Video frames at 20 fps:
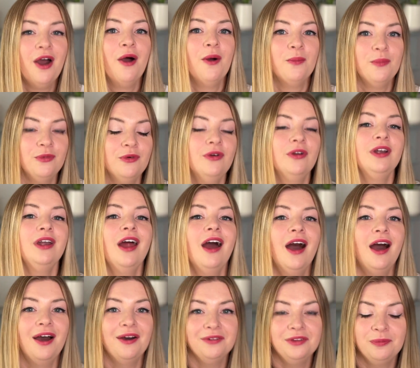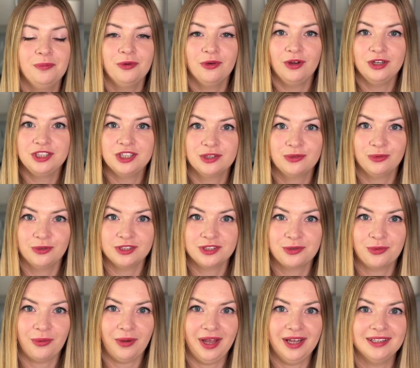more how the project was
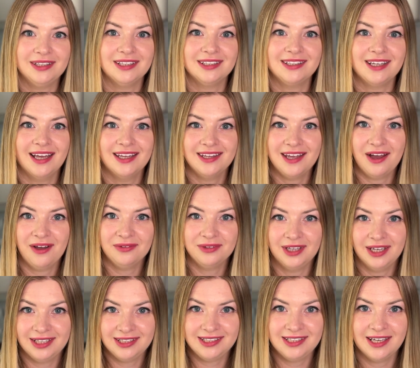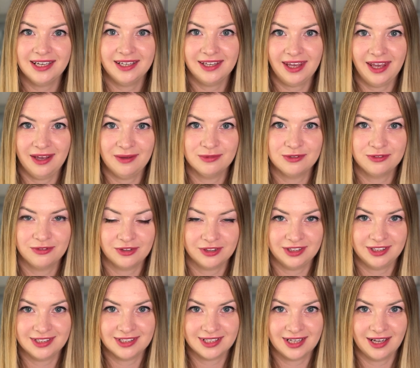created and how the idea came for
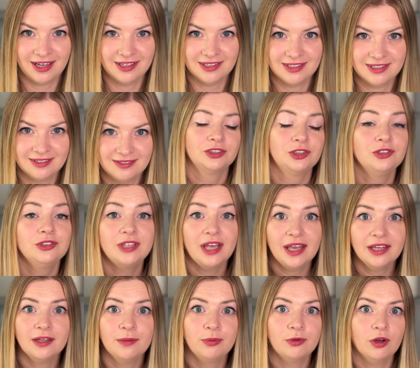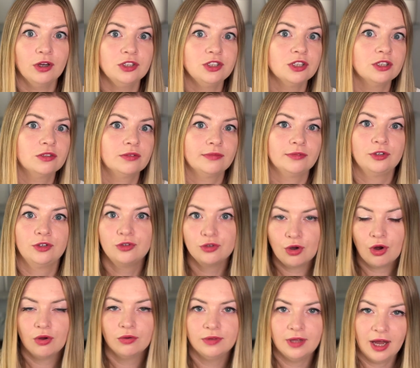these guys. Today the project
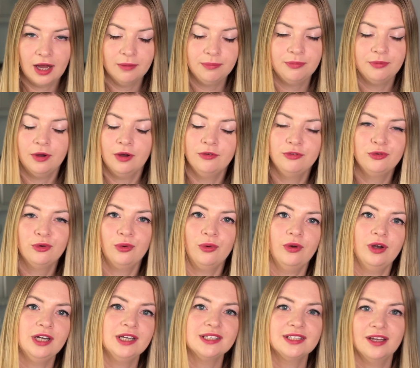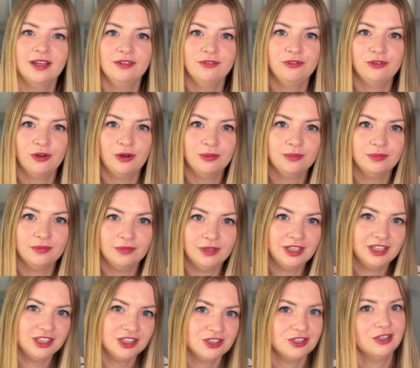grown up, of course, and from
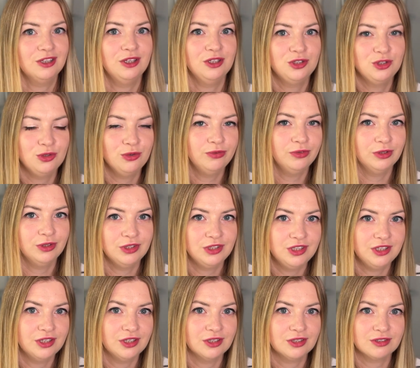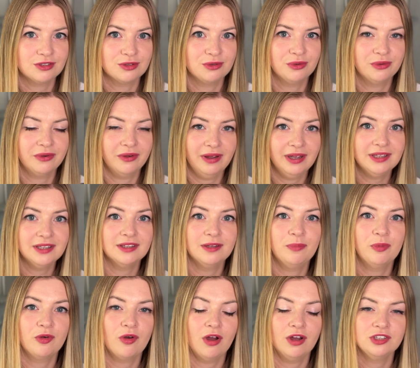initially two volunteers who created the
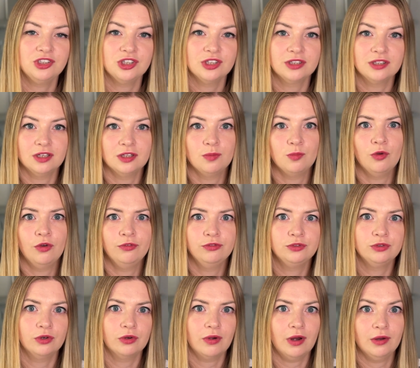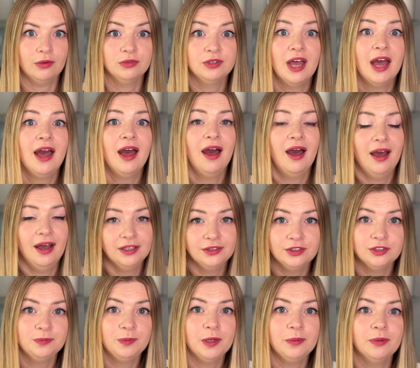project, it moved to around
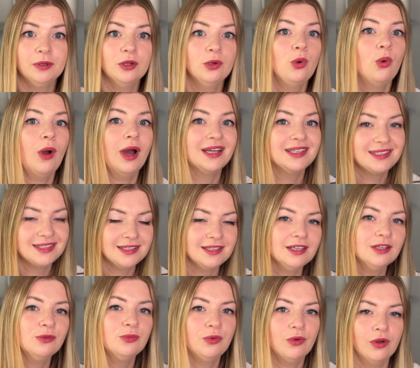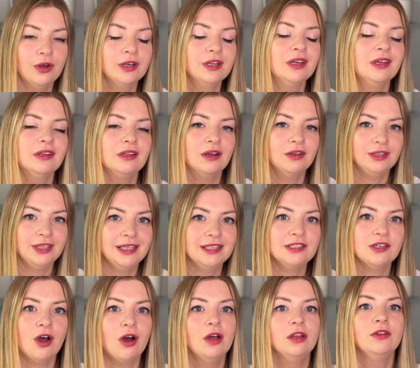100 people who are still working on
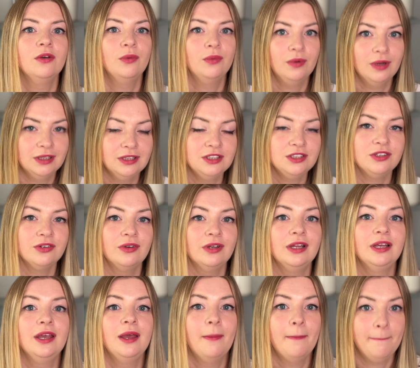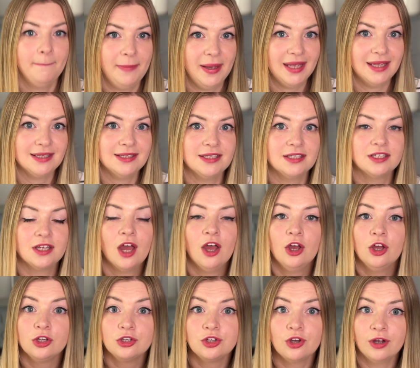it on voluntarily basis.
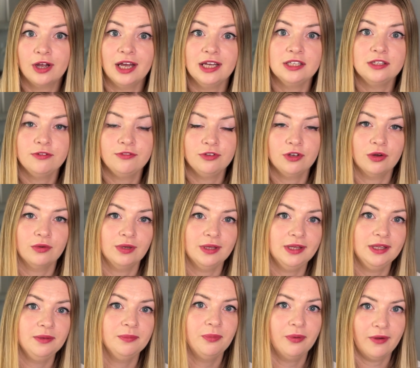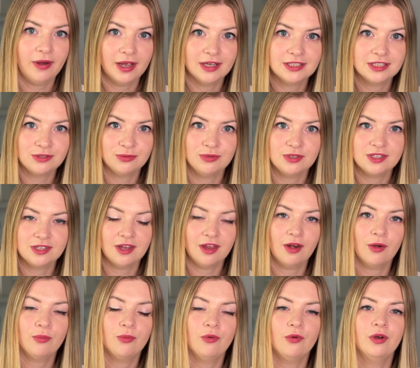So guys, if you're really impressed with
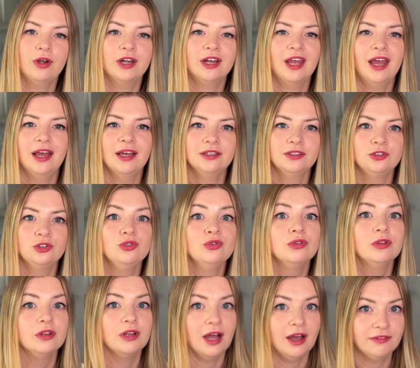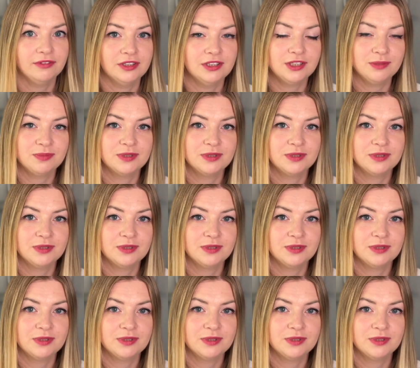their work and you love the Deep